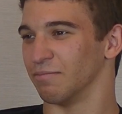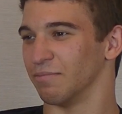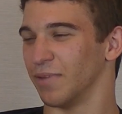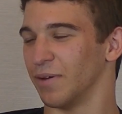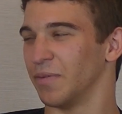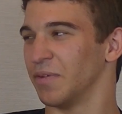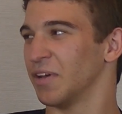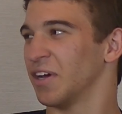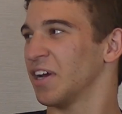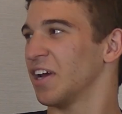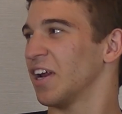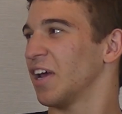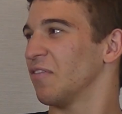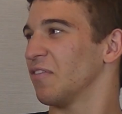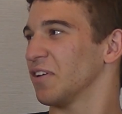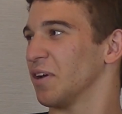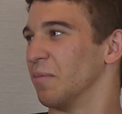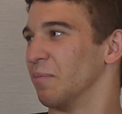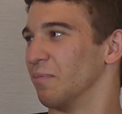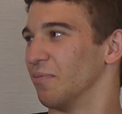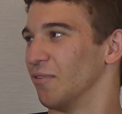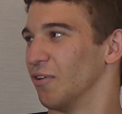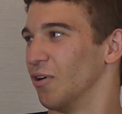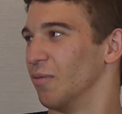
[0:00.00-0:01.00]
Maybe they can have like
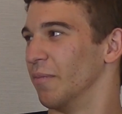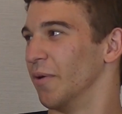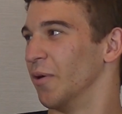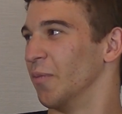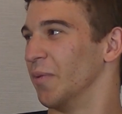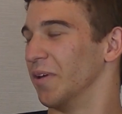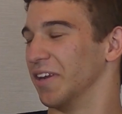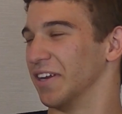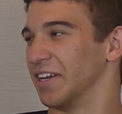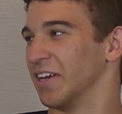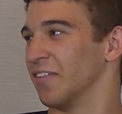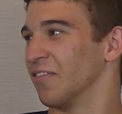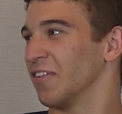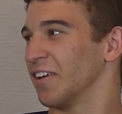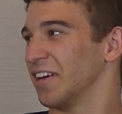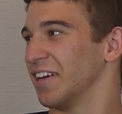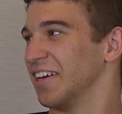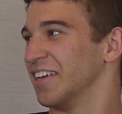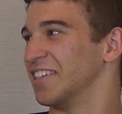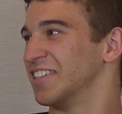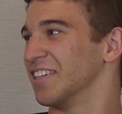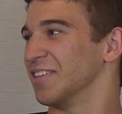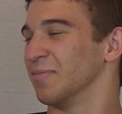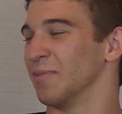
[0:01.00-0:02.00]
a bro moment and give
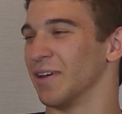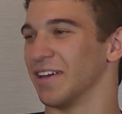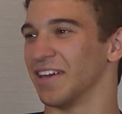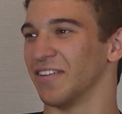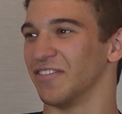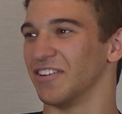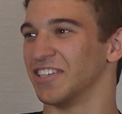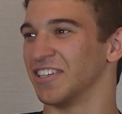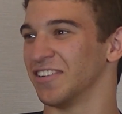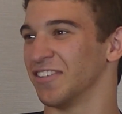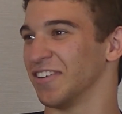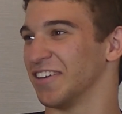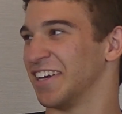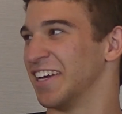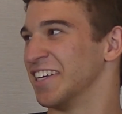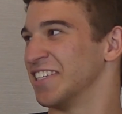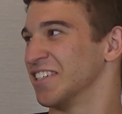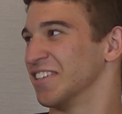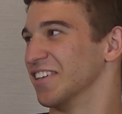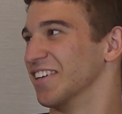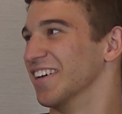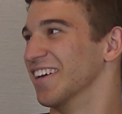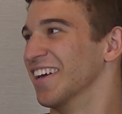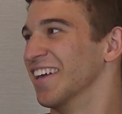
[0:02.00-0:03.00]

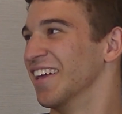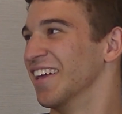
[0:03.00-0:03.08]
each other